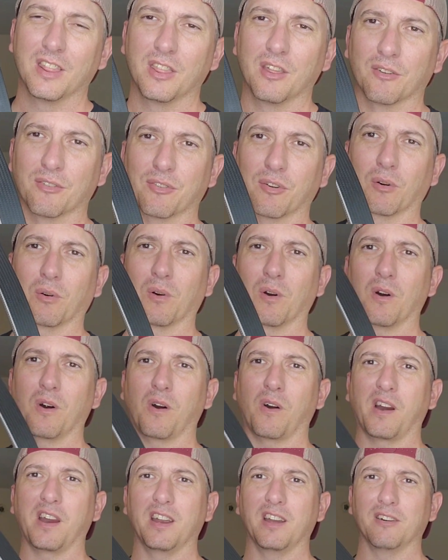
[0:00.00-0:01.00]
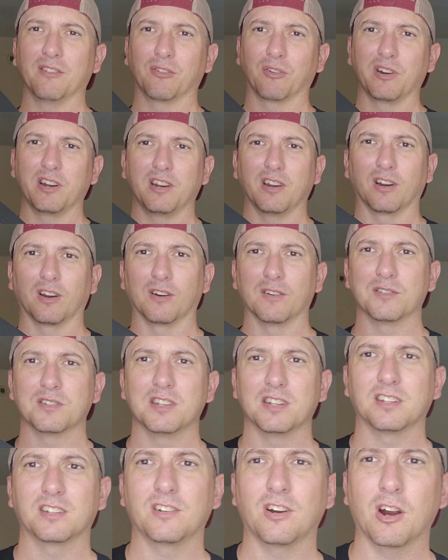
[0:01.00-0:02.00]
the Ferrari of
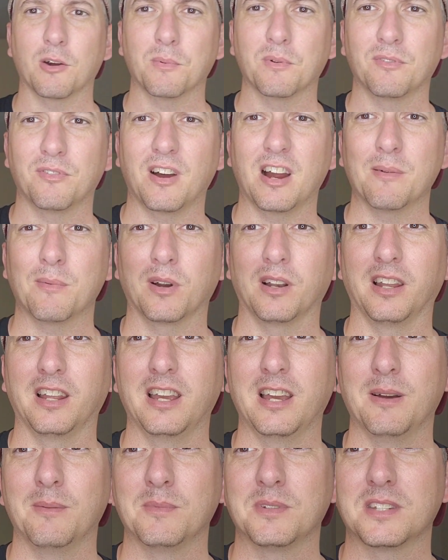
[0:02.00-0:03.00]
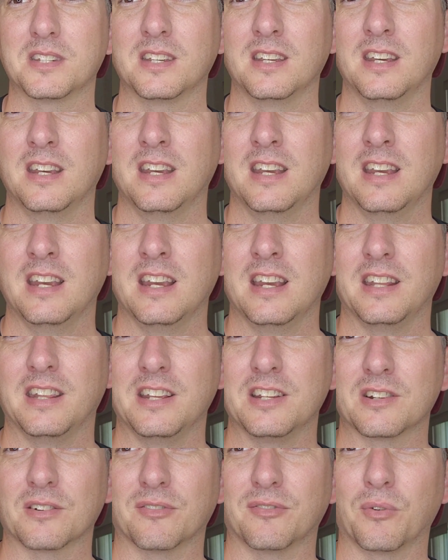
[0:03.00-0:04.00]
recurves. Carbon fiber limbs.
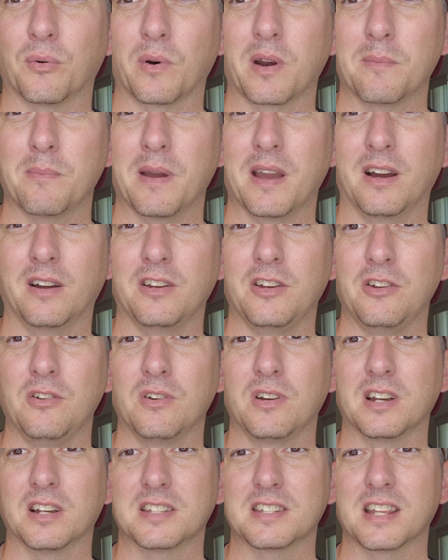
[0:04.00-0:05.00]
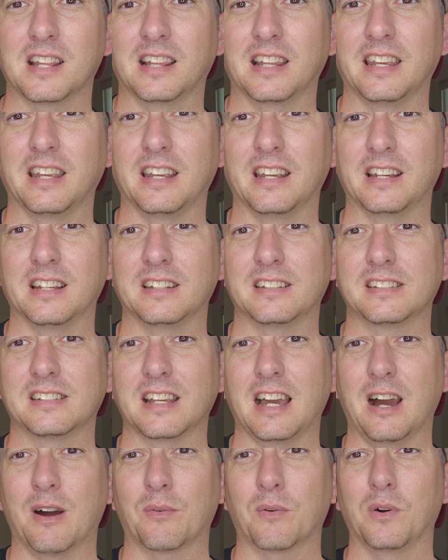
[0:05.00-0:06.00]
These are 40-pound Uukha
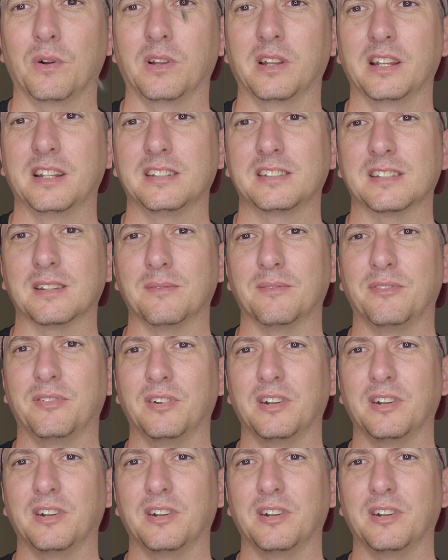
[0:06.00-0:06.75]
Salenghas. I'll roll in some